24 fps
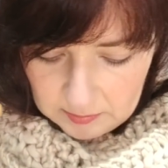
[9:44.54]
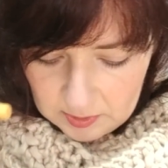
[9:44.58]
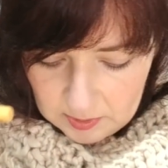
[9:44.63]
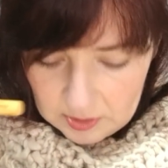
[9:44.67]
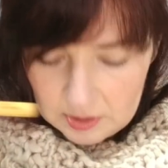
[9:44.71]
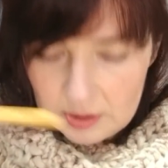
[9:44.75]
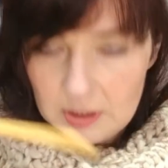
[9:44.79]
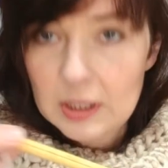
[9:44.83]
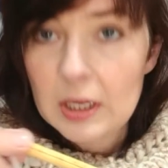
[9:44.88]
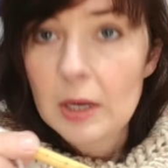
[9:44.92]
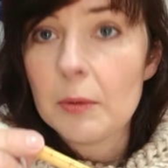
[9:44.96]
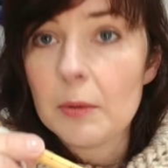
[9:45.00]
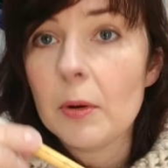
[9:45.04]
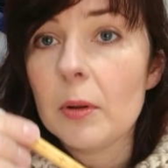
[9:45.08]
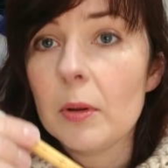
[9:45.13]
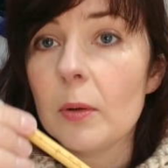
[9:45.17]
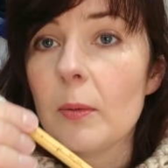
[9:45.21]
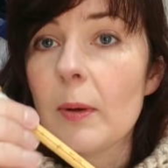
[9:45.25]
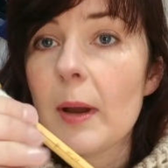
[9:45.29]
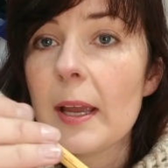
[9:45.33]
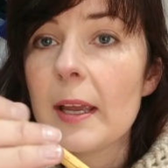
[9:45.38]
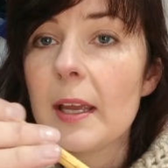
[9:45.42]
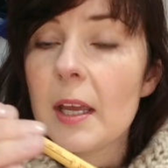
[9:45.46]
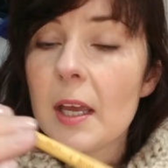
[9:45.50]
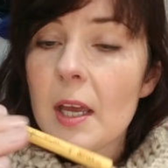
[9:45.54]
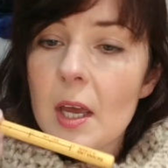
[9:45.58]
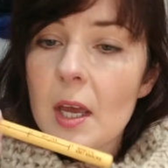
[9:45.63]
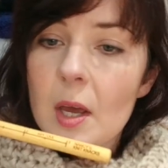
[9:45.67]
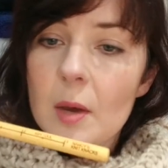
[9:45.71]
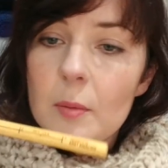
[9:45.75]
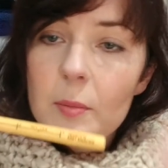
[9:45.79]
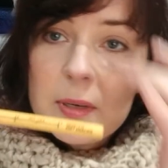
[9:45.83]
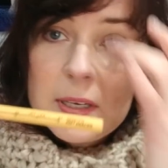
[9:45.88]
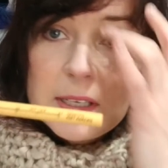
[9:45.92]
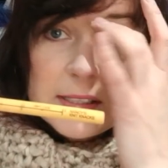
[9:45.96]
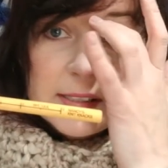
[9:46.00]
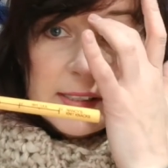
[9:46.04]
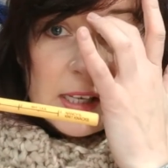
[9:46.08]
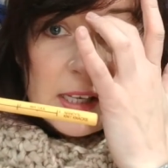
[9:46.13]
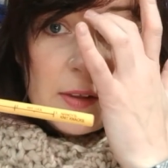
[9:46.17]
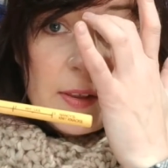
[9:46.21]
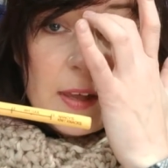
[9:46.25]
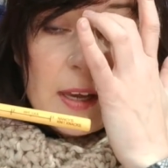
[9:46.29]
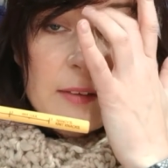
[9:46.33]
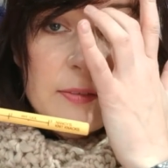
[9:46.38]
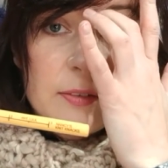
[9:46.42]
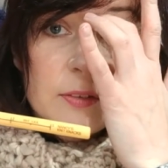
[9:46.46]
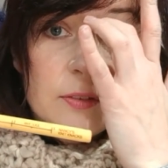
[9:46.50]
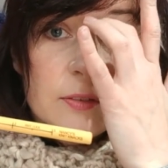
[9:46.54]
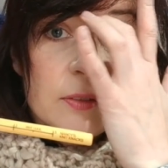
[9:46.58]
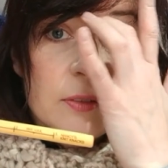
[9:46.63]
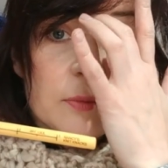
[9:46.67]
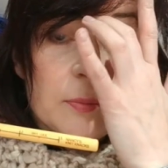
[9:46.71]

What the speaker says: I'm not going to go all the way, but it's so that